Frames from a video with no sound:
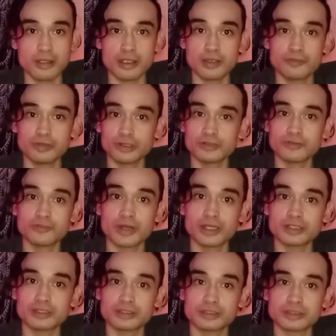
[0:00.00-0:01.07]
if your
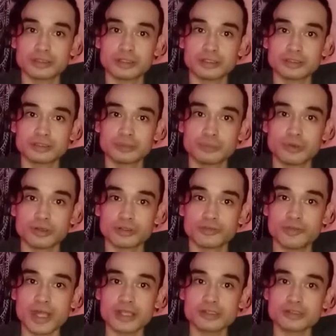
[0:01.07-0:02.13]
device supports
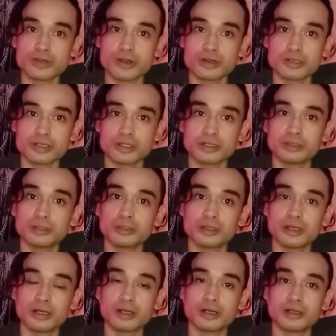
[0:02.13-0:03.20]
fast charging,
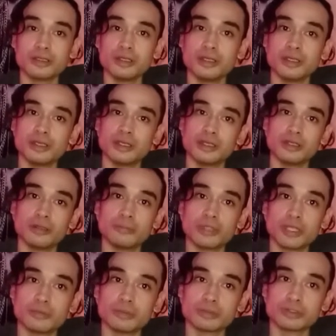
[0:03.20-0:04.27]
it'll
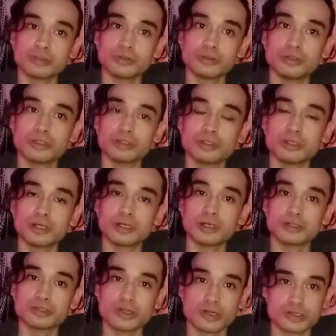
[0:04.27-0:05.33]
be able to
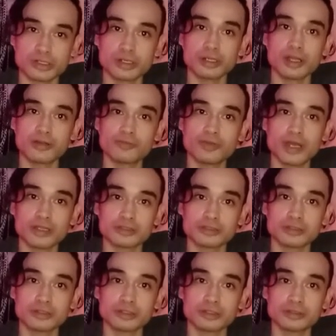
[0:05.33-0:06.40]
charge it a lot
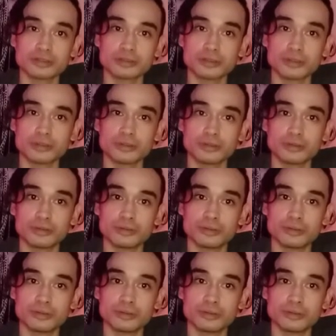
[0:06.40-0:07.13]
faster. So,